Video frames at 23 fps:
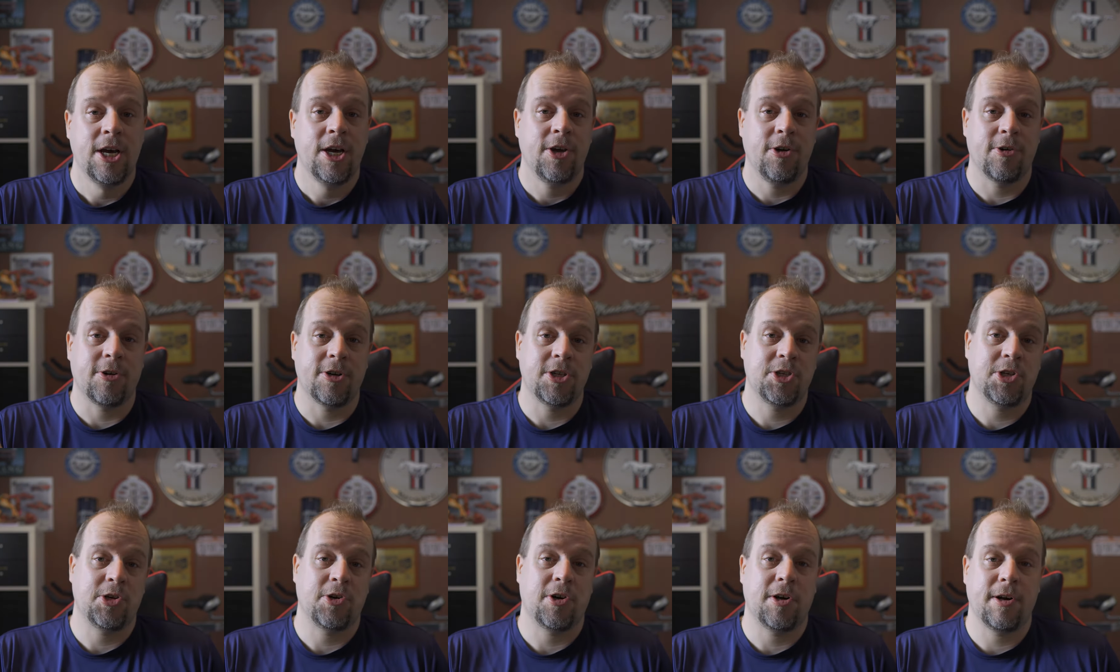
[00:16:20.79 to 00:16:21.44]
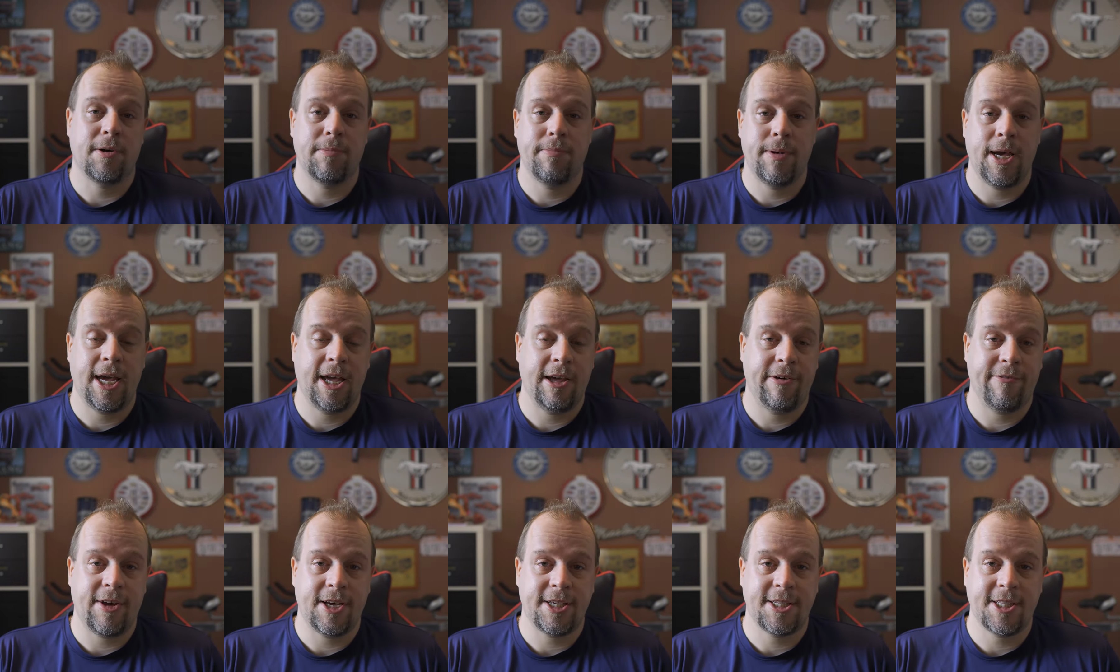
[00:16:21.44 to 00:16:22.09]
your insurer may
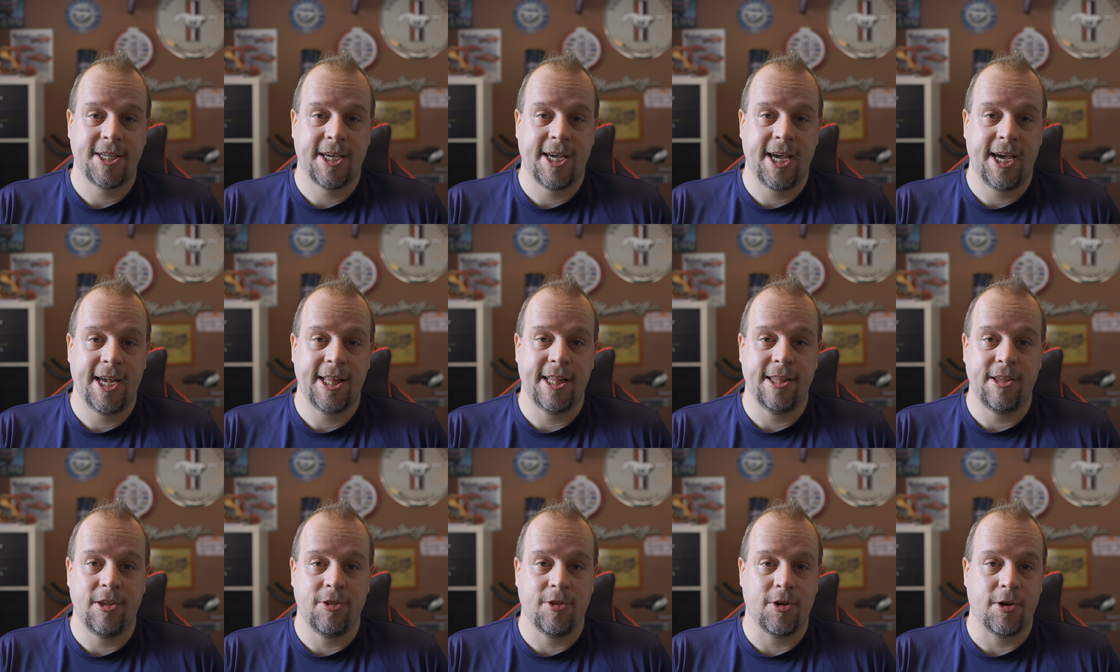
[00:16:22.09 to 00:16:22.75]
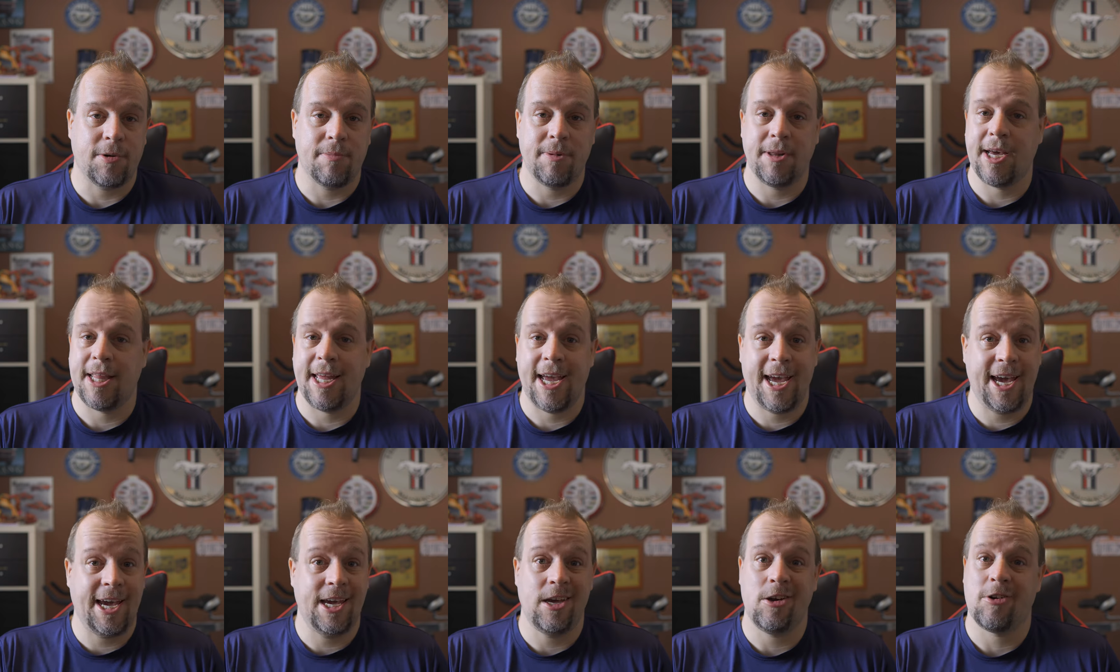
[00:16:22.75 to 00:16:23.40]
investigate and determine that,
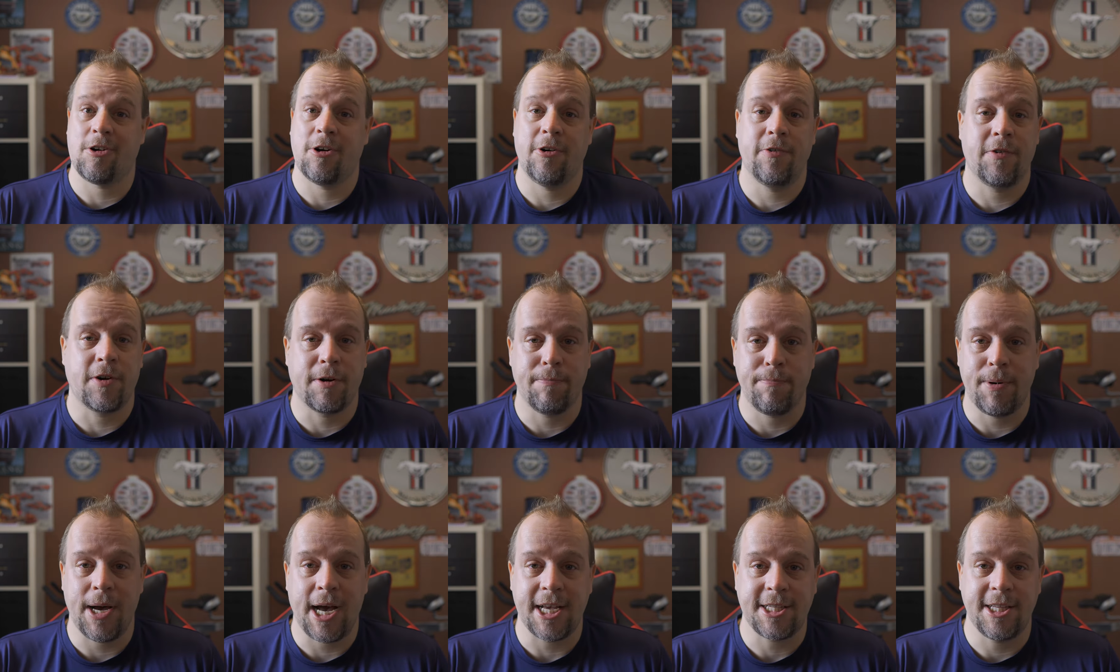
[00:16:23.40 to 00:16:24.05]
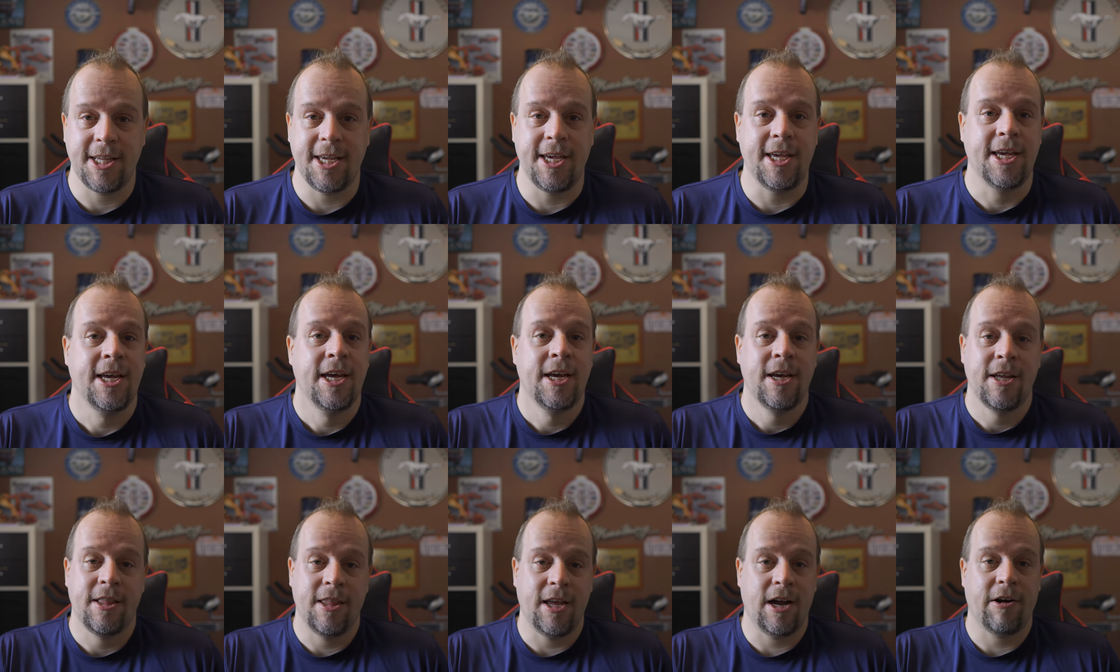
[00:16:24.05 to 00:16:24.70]
hey, you're over capacity,
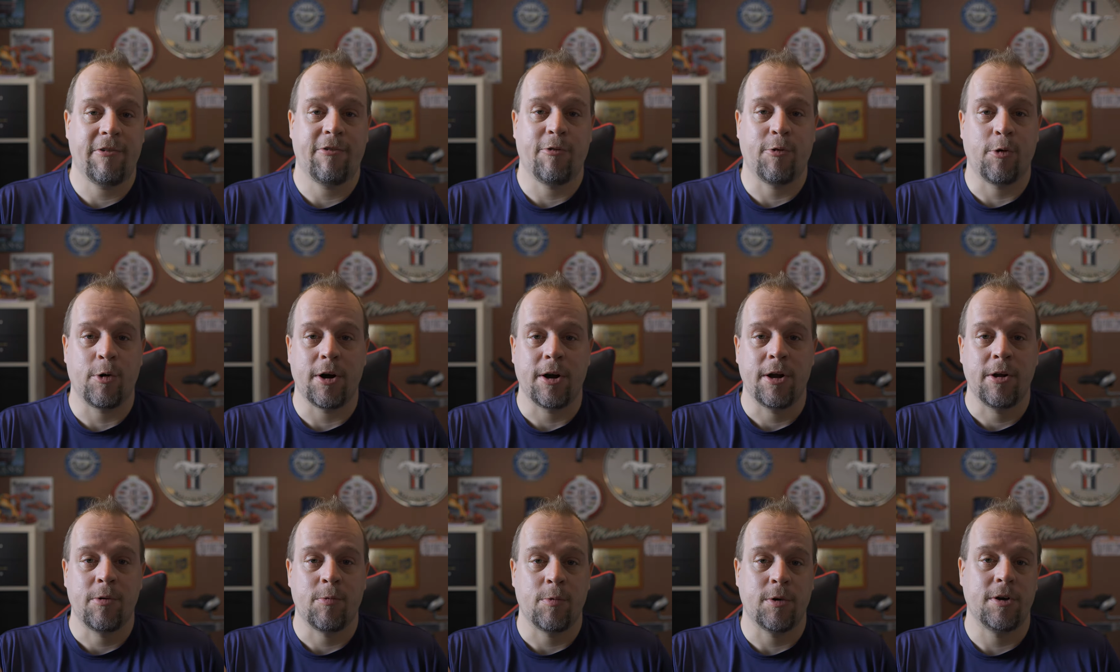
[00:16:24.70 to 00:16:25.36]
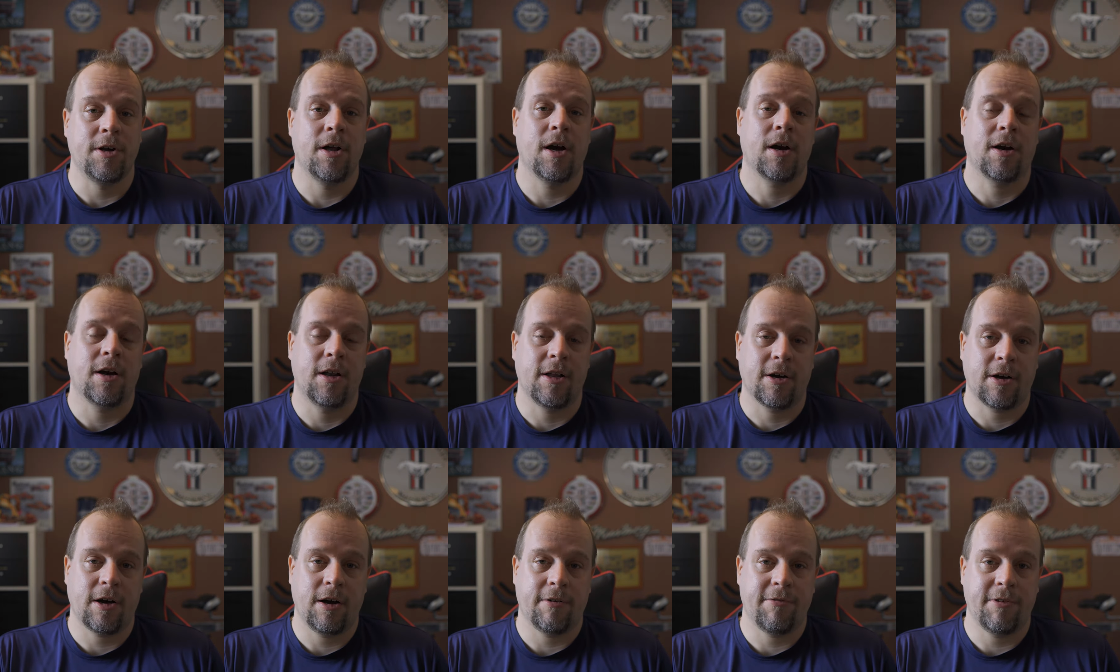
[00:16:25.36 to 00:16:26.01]
therefore we're not
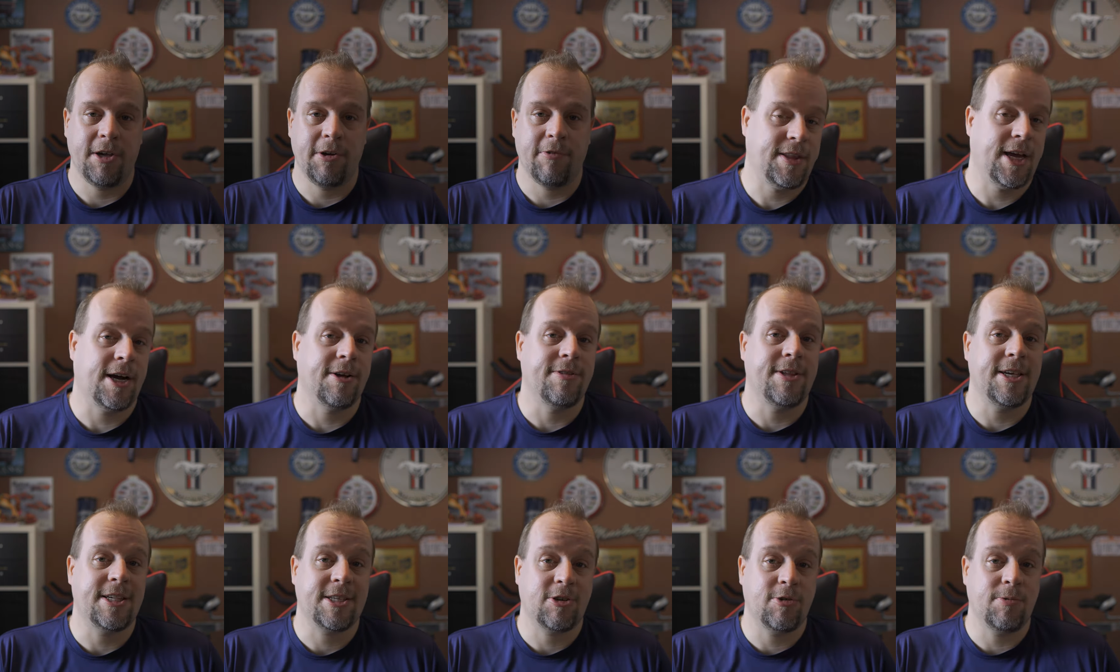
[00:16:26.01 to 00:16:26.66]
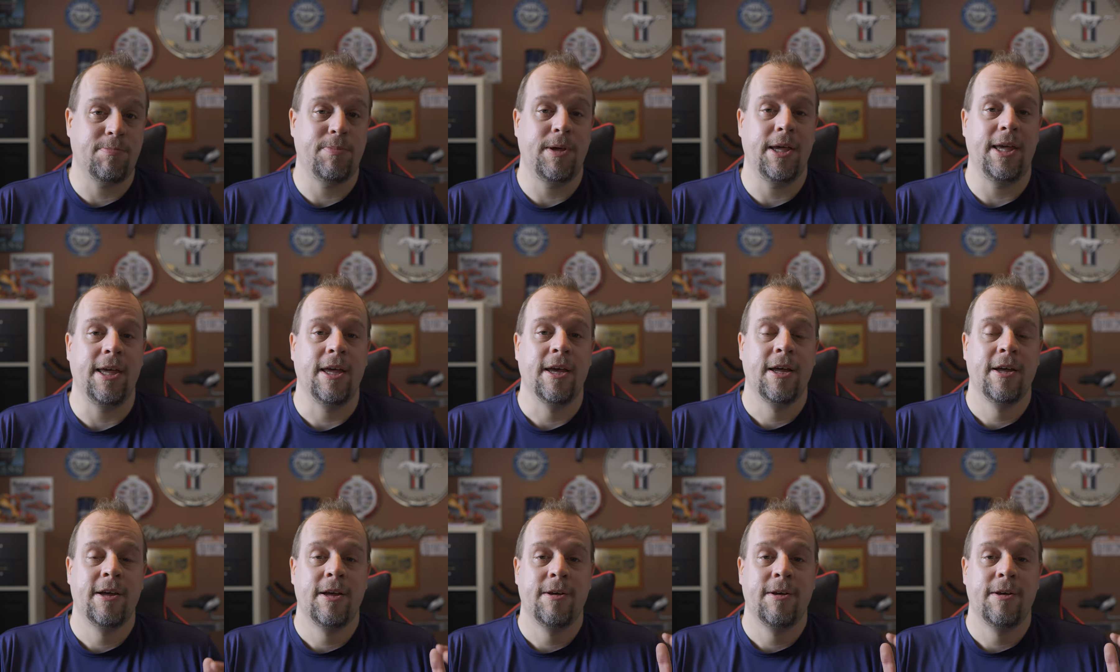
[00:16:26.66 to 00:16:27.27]
going to cover you. Now, this could be